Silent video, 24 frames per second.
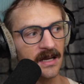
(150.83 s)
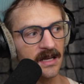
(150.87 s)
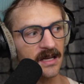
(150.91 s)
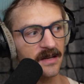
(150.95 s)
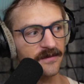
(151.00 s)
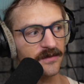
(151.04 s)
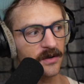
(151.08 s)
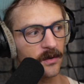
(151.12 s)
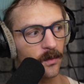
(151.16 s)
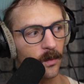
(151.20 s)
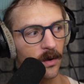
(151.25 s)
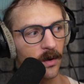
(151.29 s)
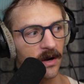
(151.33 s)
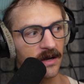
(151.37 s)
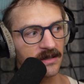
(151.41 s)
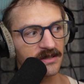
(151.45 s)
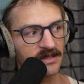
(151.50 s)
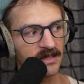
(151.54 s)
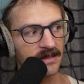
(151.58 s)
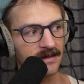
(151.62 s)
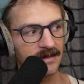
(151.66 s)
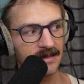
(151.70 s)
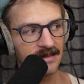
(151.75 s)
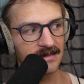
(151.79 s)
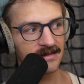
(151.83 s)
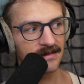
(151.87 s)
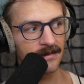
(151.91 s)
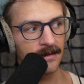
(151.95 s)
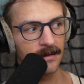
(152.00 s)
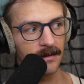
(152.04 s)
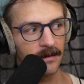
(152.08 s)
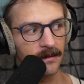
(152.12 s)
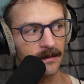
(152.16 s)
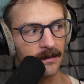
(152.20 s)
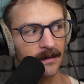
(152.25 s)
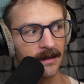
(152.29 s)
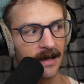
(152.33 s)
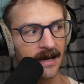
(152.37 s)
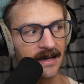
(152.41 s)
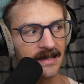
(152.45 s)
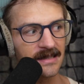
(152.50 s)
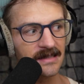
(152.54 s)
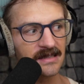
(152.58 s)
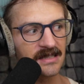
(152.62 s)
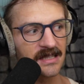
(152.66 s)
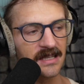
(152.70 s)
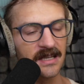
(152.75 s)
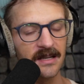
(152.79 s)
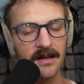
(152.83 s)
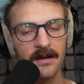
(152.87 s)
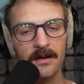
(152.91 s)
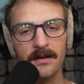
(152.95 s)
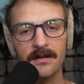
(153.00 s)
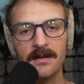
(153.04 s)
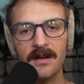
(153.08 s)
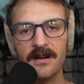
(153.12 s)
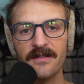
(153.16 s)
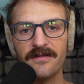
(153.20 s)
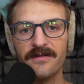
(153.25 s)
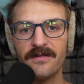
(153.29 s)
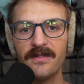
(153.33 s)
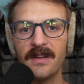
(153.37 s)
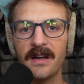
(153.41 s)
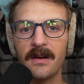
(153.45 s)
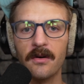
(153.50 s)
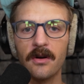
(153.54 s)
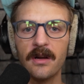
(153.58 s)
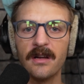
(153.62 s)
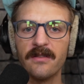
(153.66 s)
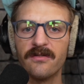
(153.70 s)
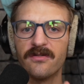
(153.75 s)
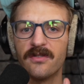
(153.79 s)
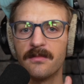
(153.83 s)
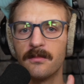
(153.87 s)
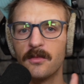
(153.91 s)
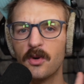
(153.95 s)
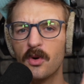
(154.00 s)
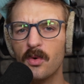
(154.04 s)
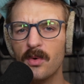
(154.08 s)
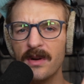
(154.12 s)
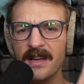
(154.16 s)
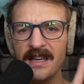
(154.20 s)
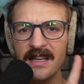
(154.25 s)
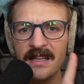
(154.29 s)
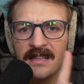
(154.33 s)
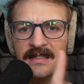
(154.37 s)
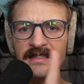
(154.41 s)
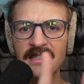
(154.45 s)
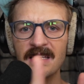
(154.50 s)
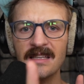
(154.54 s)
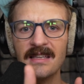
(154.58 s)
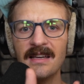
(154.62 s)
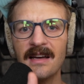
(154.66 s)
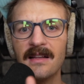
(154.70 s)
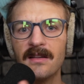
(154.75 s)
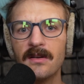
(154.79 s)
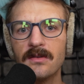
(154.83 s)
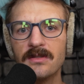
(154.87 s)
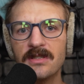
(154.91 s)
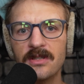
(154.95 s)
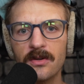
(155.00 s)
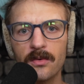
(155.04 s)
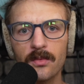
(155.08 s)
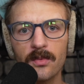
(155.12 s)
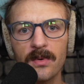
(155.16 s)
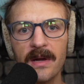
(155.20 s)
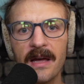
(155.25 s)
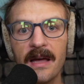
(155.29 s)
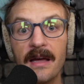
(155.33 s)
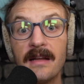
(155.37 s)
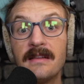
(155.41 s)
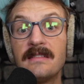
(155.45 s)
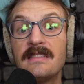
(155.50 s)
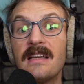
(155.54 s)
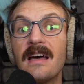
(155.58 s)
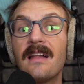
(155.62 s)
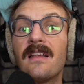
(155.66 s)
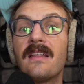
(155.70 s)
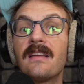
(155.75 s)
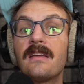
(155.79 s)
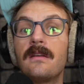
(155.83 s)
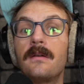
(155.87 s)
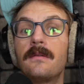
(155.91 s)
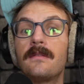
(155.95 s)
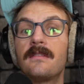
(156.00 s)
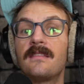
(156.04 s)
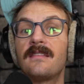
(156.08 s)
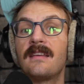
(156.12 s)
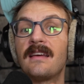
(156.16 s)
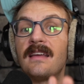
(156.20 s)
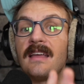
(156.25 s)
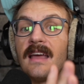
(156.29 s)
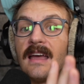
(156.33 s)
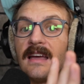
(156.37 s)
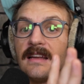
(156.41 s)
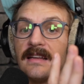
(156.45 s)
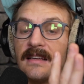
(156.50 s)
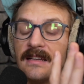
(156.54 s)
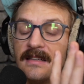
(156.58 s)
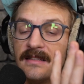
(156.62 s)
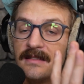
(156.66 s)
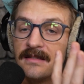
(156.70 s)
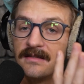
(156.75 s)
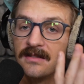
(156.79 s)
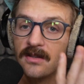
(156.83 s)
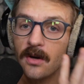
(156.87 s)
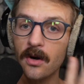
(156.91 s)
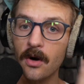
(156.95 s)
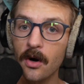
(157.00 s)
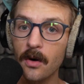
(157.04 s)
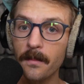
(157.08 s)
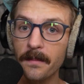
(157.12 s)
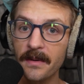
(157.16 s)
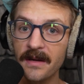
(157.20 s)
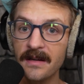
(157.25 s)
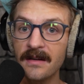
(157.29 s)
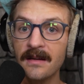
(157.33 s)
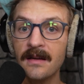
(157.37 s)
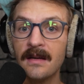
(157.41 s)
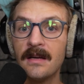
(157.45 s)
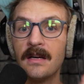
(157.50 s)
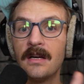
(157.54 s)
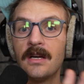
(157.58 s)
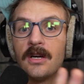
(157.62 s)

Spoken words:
If you're watching these little lights here, they're flickering from green to yellow to red, telling you that the gate is open,